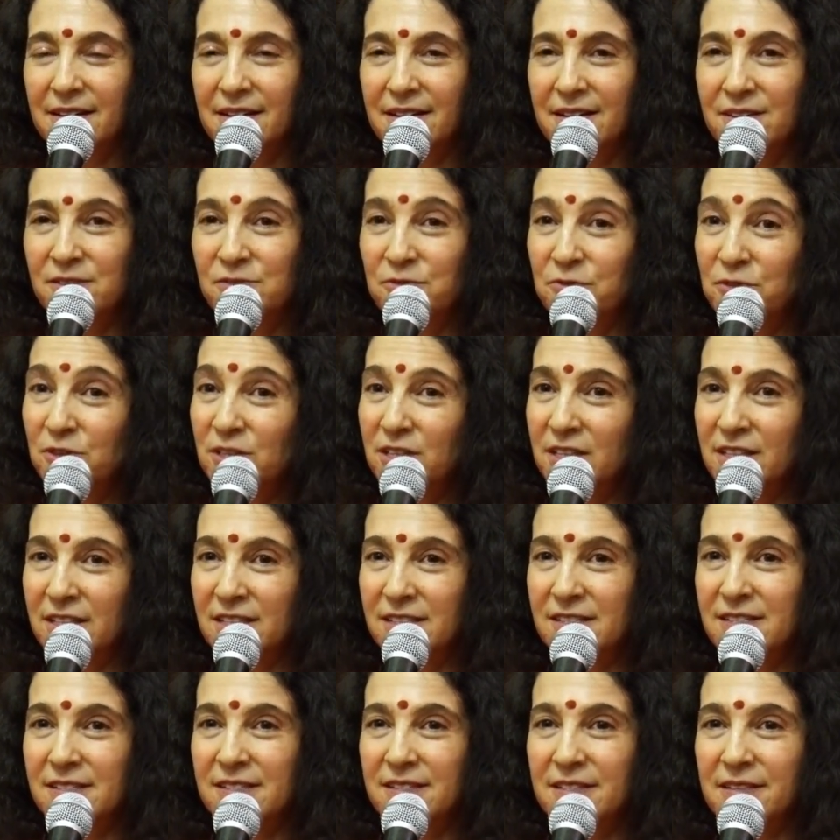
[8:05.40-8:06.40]
is
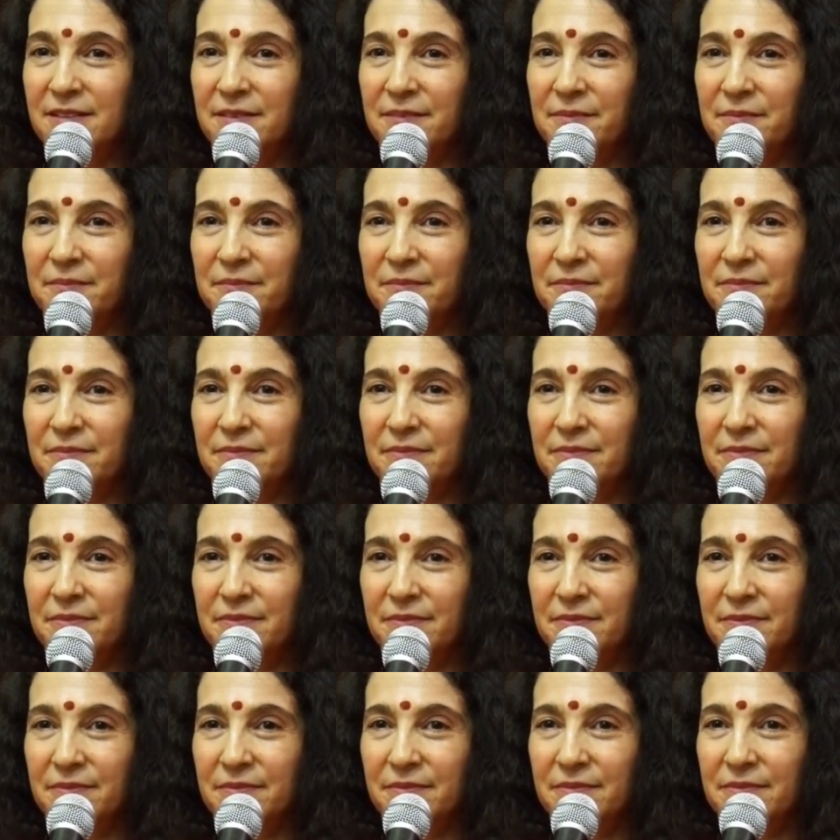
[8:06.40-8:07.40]
fullness,
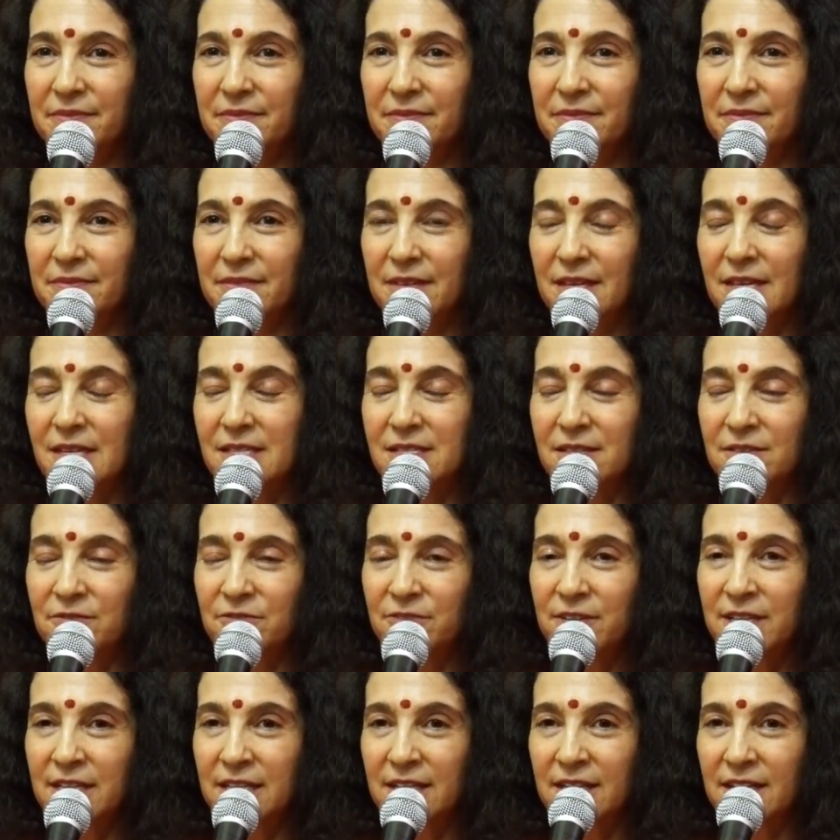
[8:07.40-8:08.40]
is
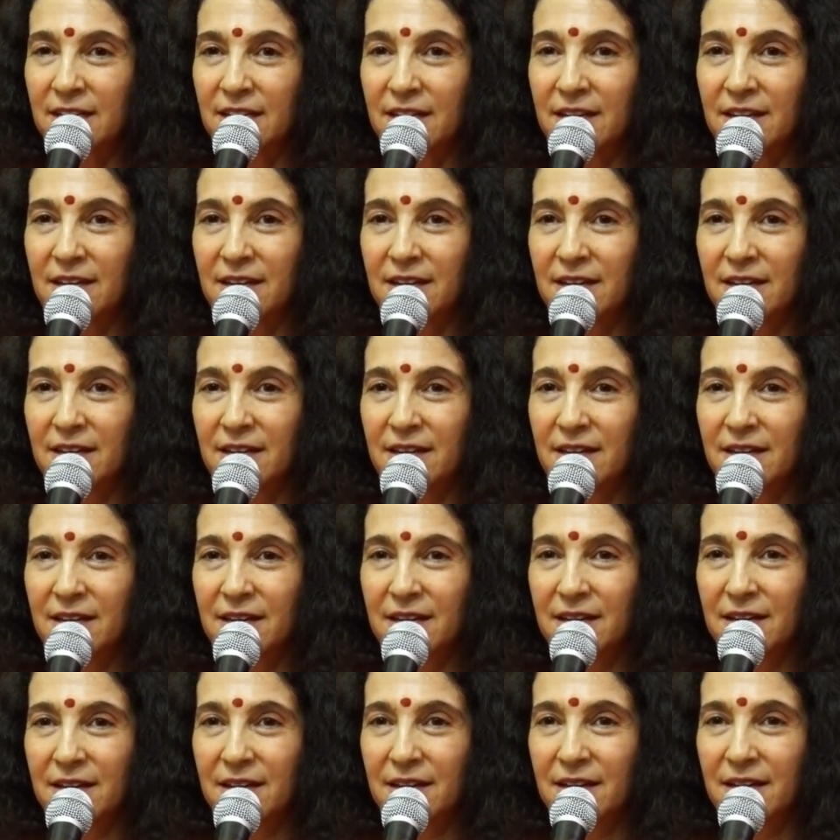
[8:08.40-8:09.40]
infinity.
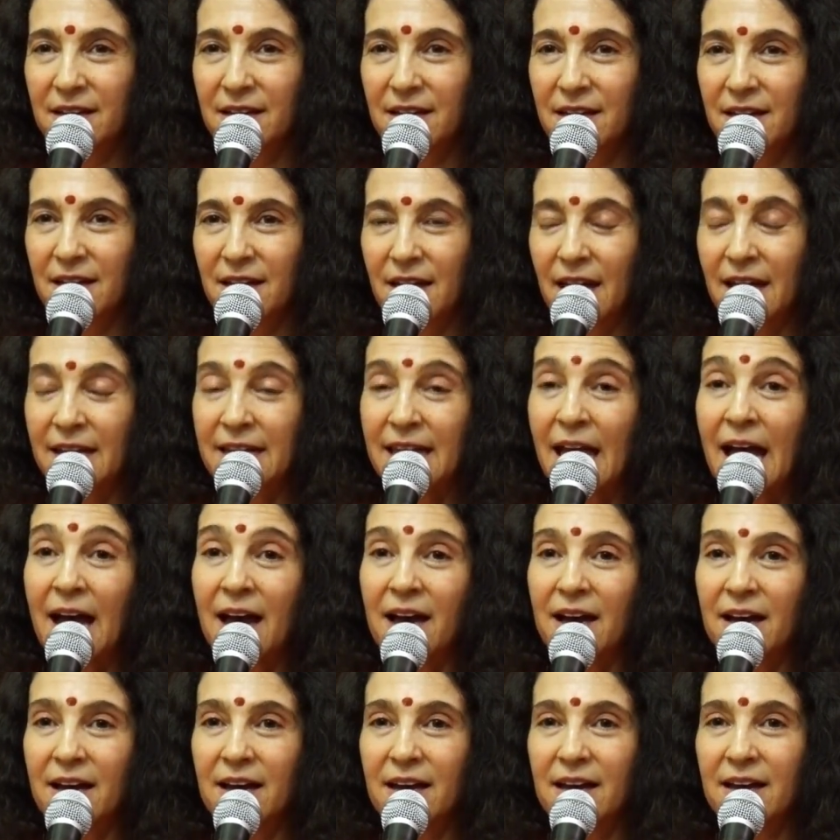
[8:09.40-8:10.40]
And
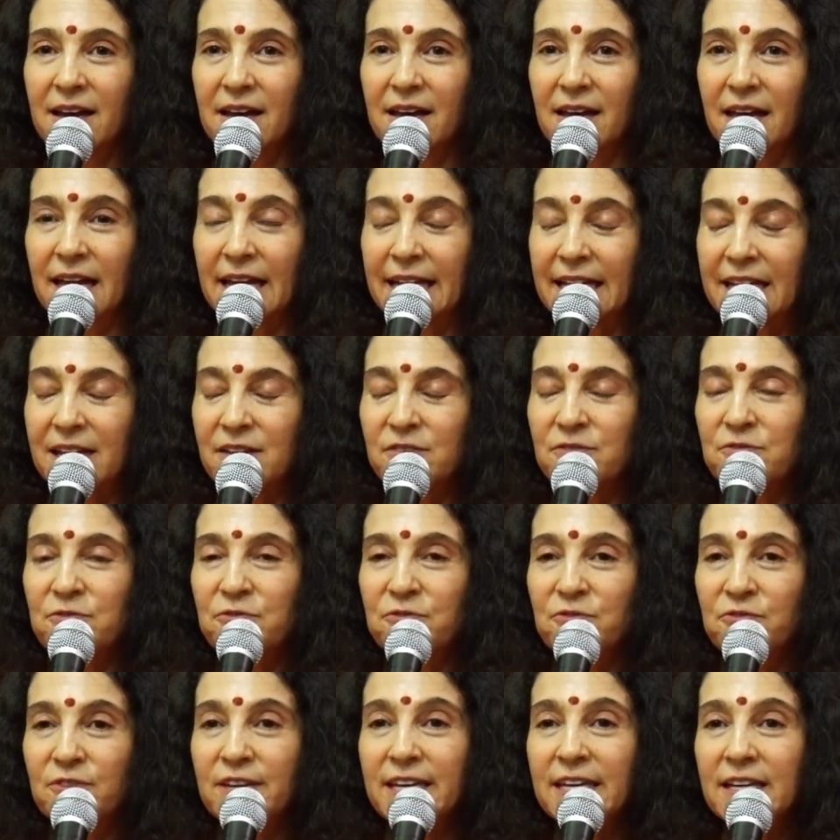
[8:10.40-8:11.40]
yeah, it can
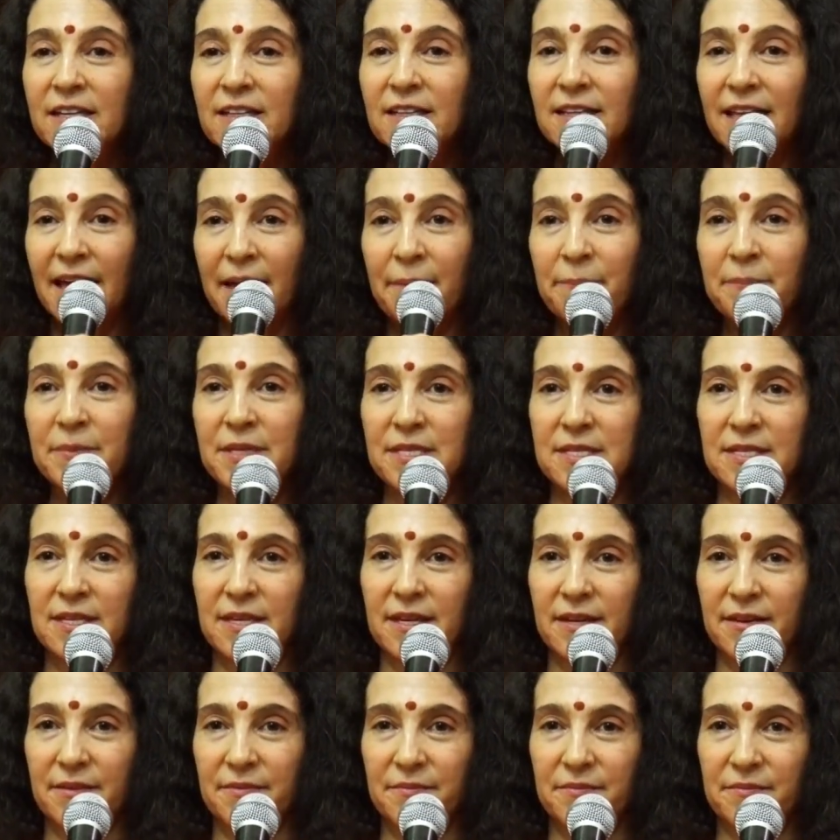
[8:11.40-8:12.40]
feel
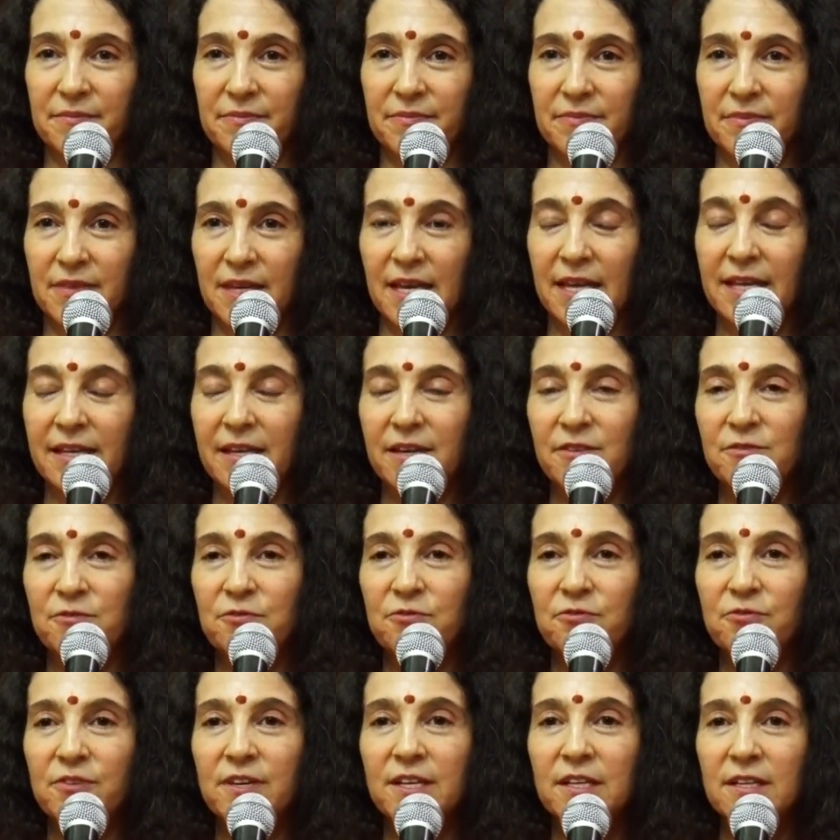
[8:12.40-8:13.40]
empty. It can
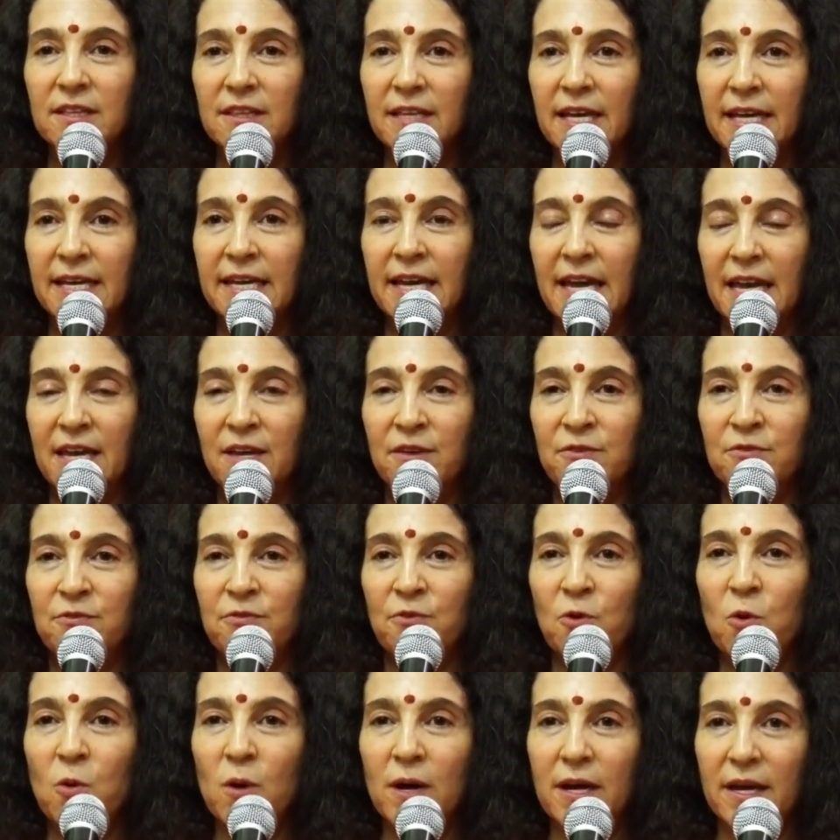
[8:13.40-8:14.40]
feel like a
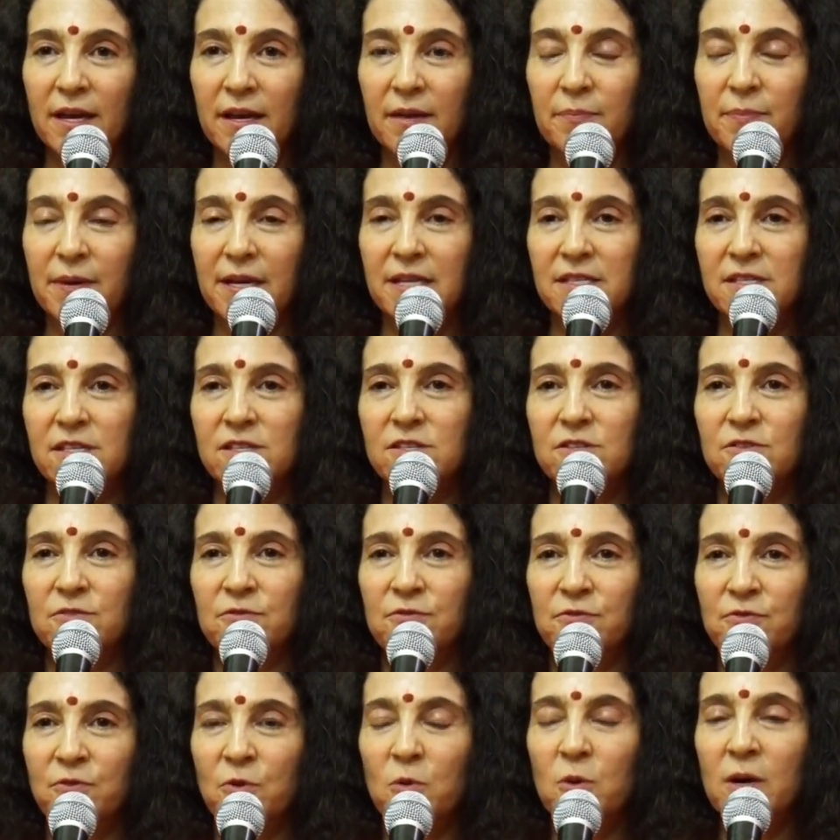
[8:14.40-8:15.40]
void because it's a
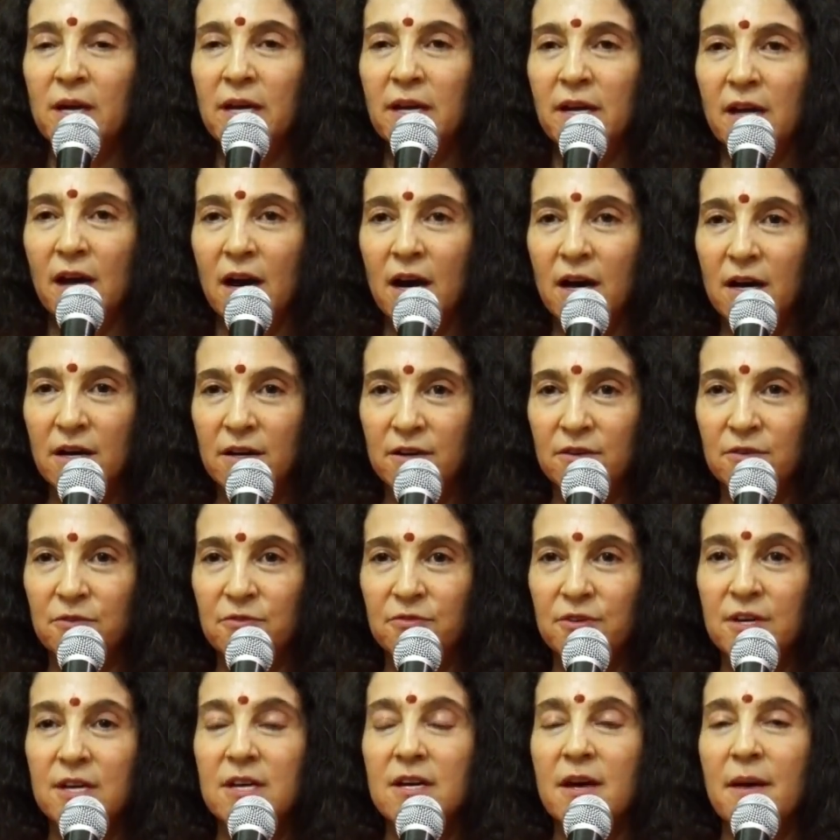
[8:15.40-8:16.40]
void
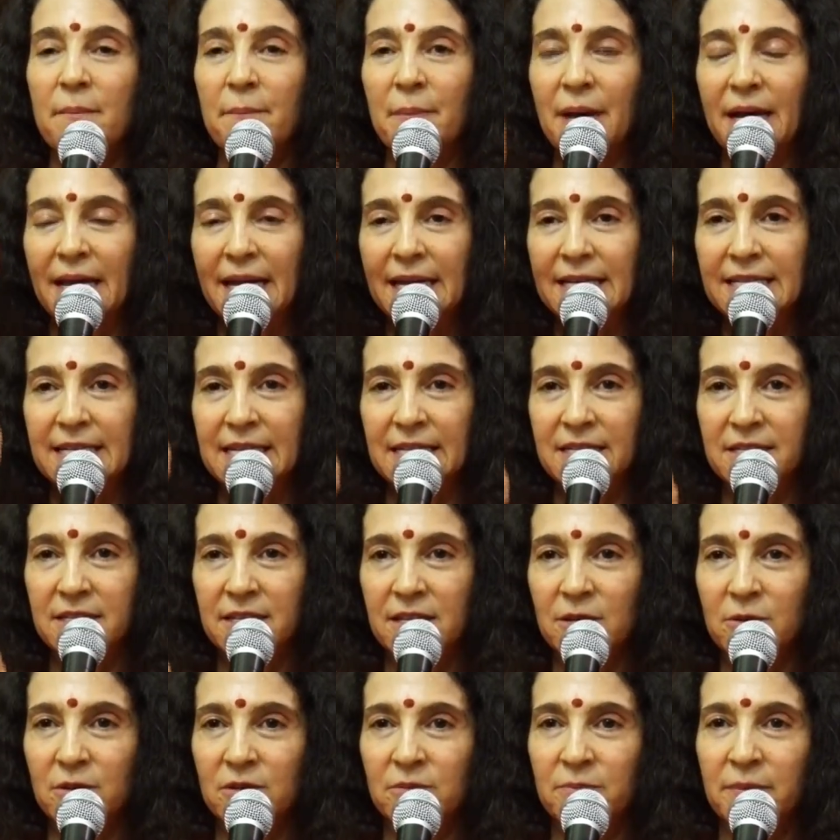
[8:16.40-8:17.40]
of my
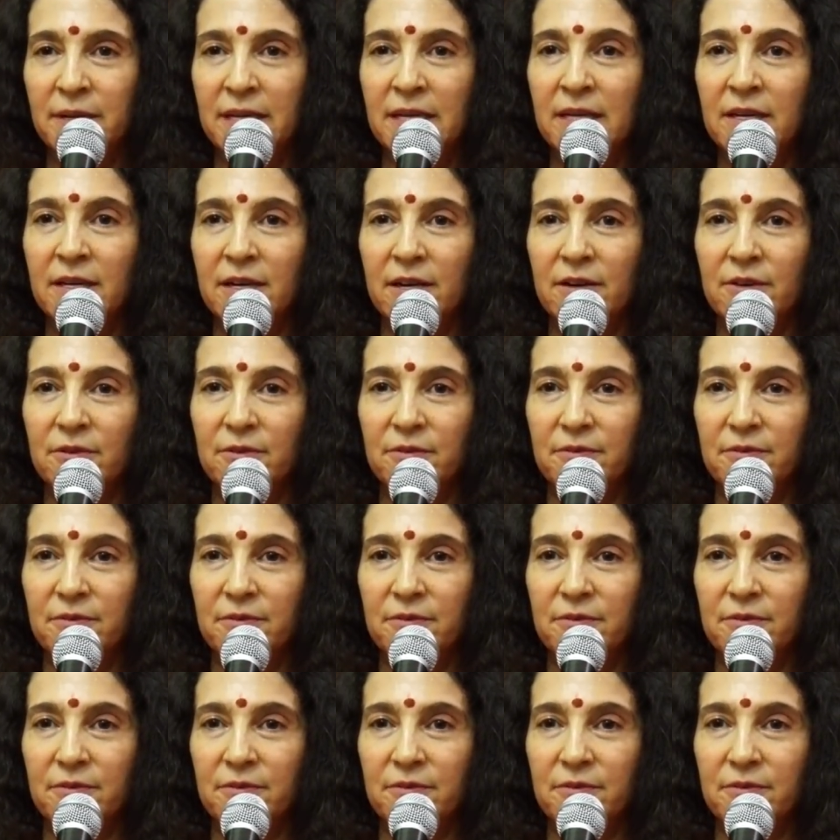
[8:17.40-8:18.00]
identity with my ego.